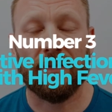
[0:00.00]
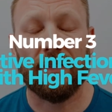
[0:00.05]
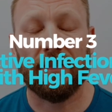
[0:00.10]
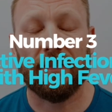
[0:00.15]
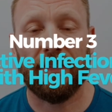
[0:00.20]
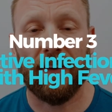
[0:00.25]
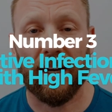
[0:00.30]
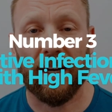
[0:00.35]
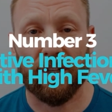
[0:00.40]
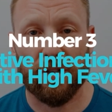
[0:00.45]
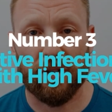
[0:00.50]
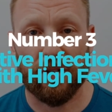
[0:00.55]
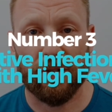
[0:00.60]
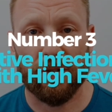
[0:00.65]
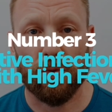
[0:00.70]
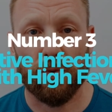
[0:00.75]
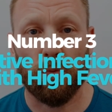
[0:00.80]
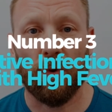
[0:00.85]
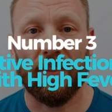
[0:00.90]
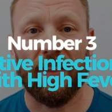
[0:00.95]

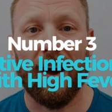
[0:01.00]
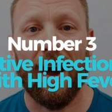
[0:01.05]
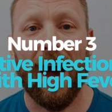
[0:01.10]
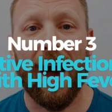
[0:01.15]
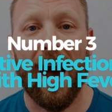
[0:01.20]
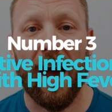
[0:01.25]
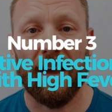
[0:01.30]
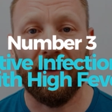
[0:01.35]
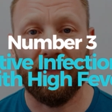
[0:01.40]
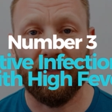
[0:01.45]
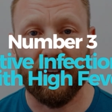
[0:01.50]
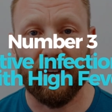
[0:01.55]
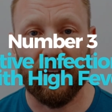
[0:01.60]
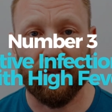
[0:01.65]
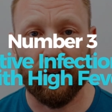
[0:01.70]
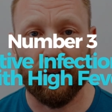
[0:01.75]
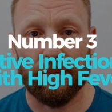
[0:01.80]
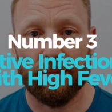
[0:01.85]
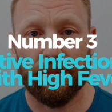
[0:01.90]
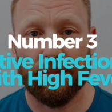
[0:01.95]
infections with a high
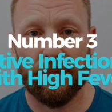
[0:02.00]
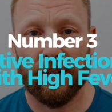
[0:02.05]
fever.